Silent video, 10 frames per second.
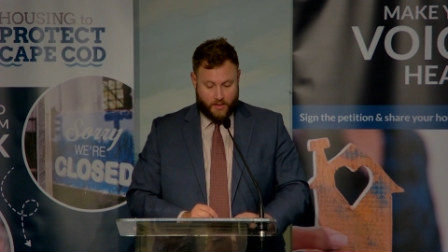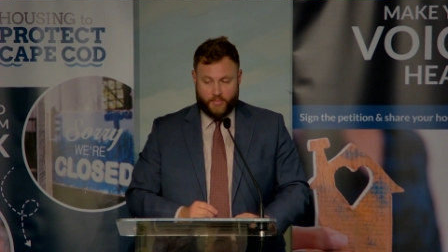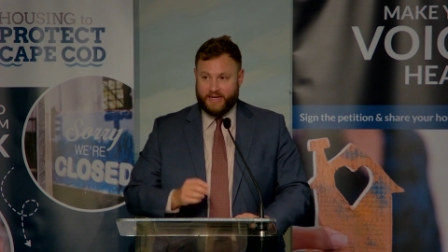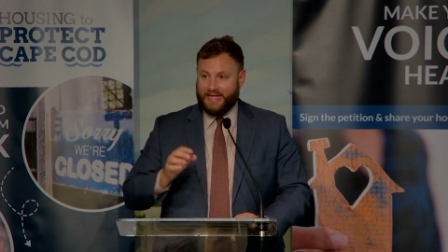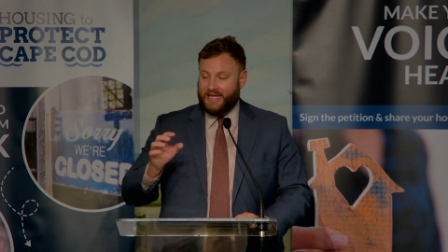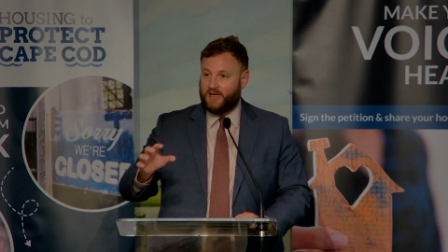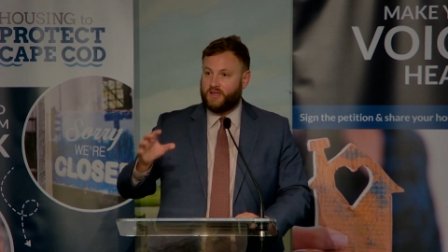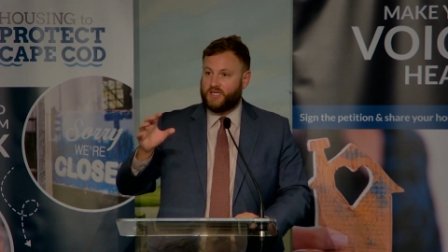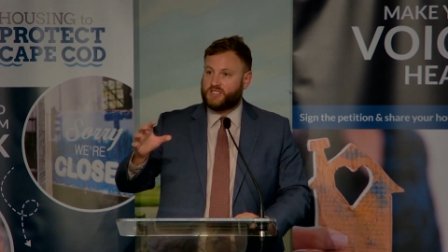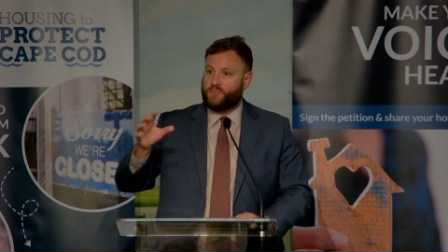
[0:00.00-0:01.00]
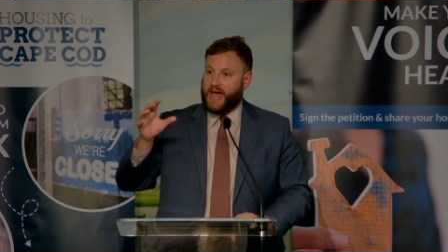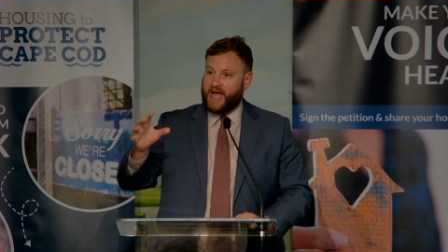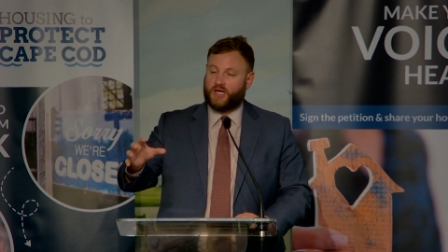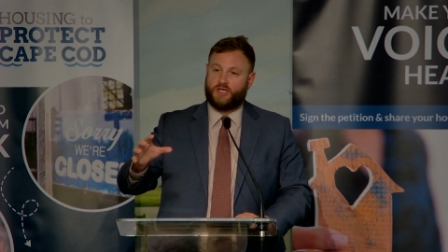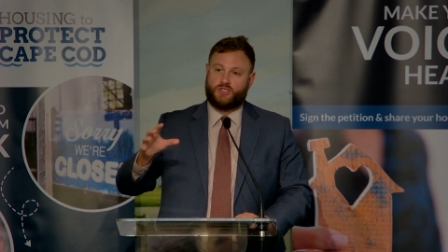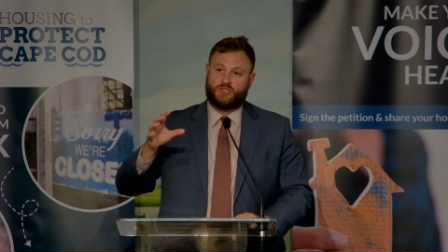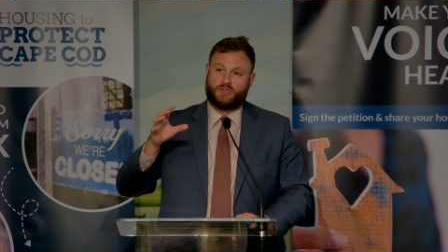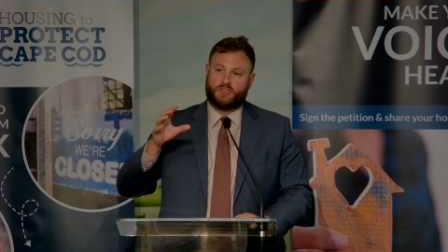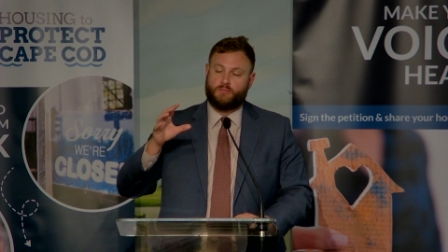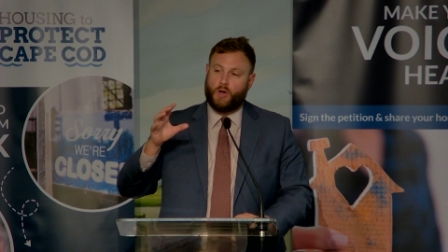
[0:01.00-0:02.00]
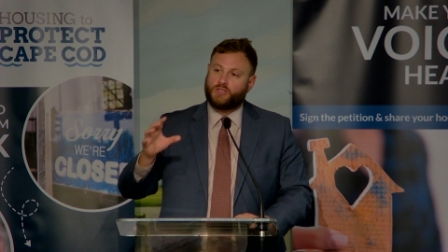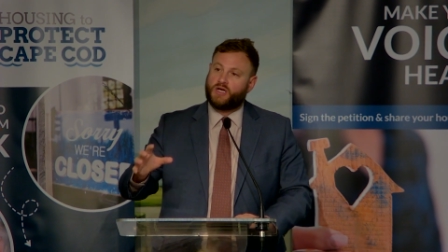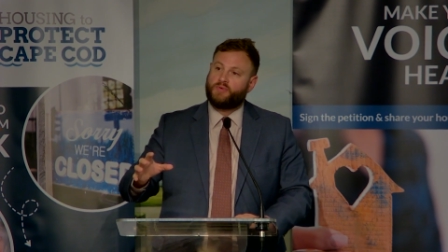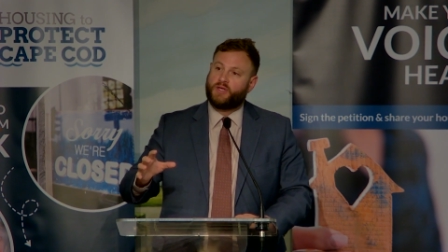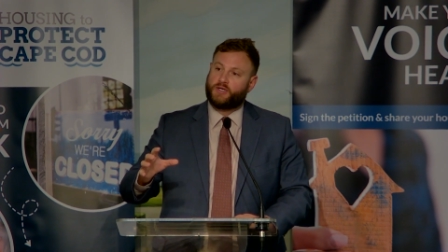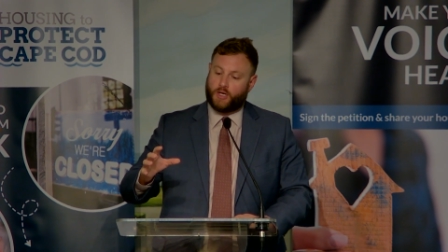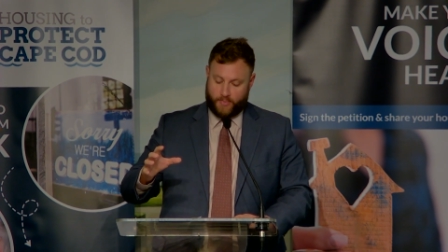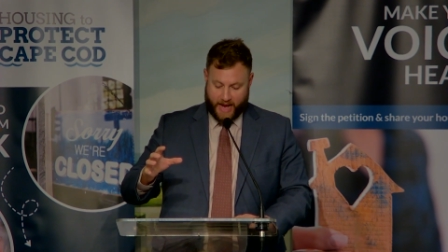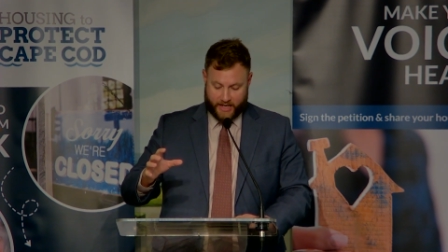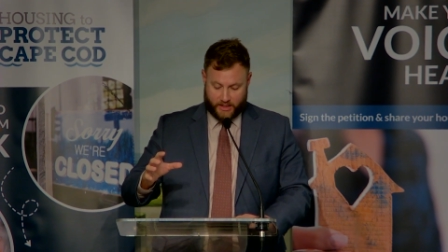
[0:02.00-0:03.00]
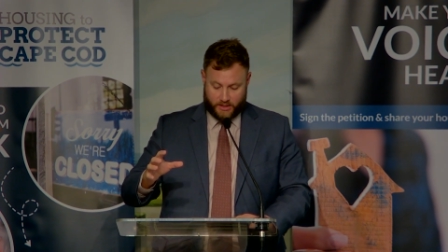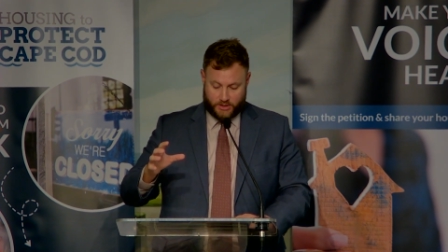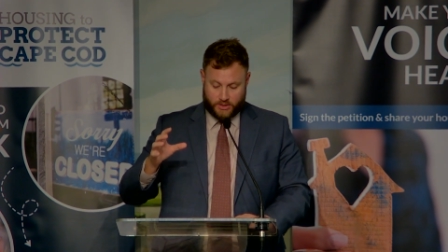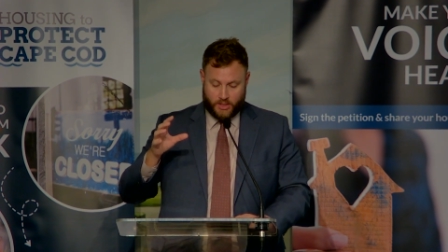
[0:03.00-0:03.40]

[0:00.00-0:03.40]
But in this package, it's a multi-billion-dollar package.